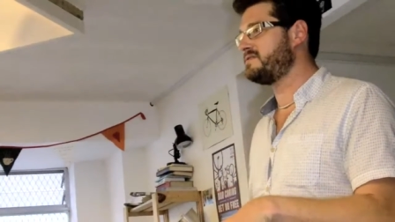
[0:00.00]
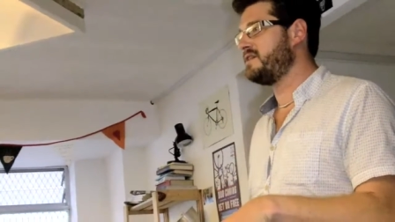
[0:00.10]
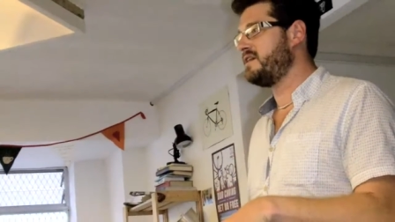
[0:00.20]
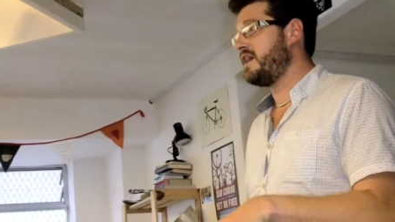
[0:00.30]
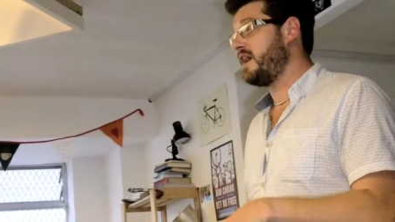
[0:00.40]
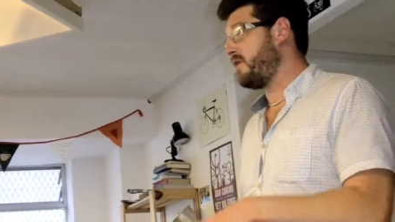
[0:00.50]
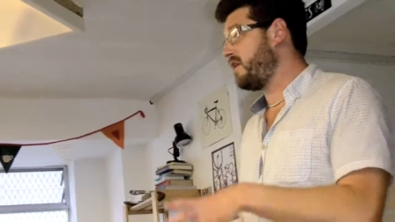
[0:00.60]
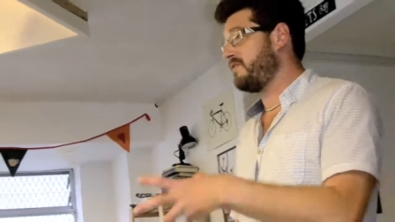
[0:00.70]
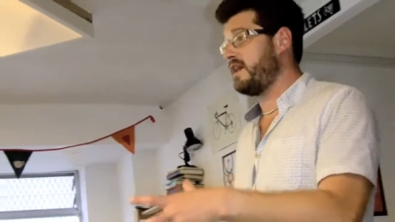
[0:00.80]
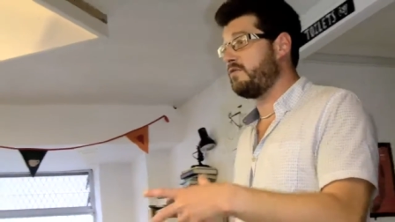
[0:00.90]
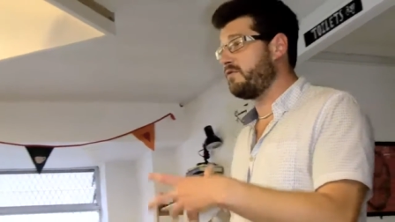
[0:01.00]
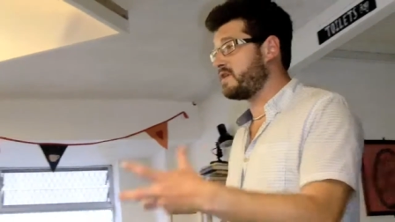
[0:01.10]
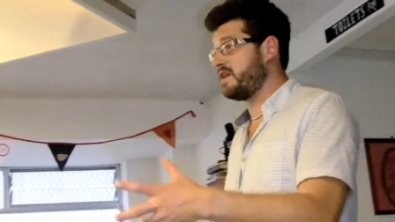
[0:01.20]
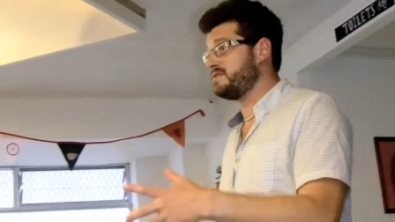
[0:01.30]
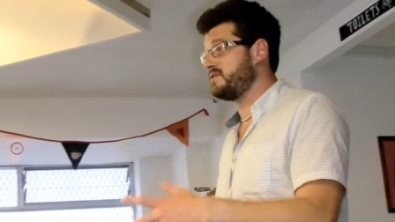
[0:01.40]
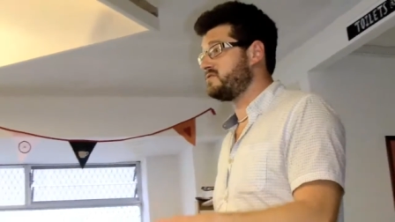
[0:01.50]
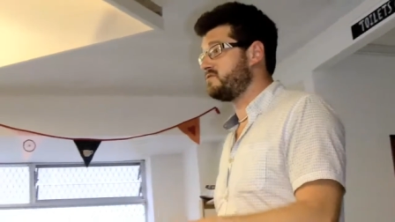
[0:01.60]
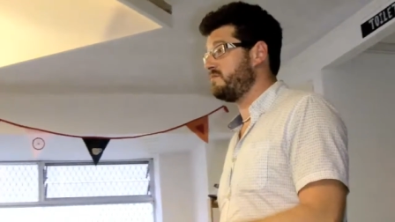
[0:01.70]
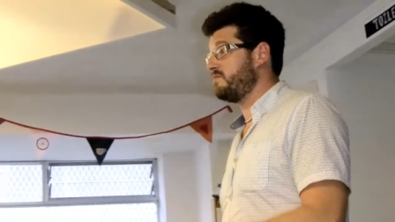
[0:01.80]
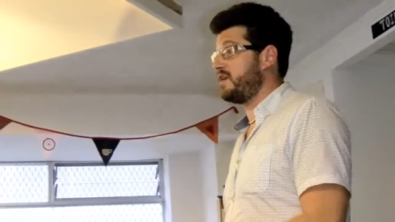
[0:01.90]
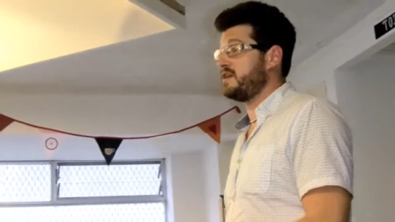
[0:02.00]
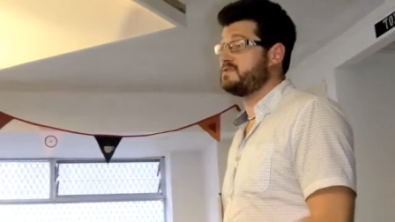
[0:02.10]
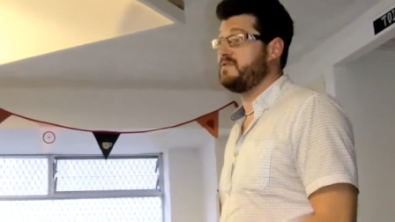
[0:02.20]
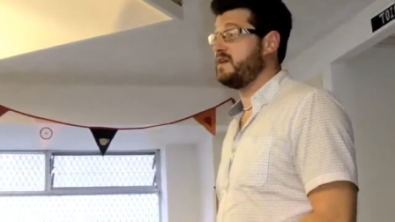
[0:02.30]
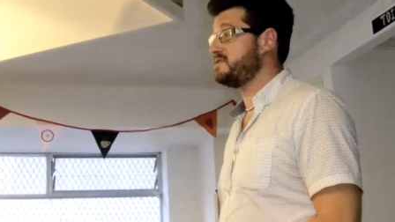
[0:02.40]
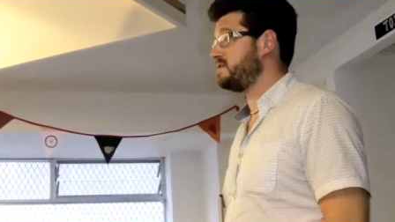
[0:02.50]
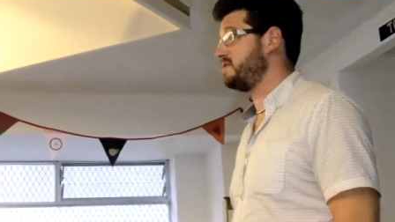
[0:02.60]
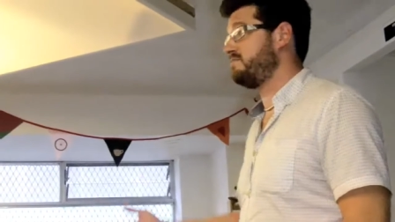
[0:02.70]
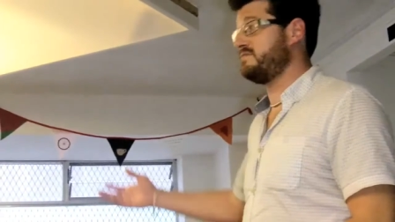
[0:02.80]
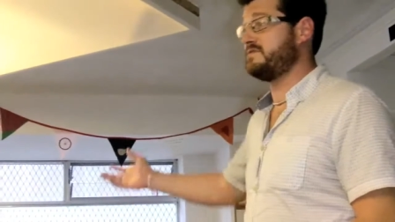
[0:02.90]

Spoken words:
And part about all the guys in this room, part of it is actually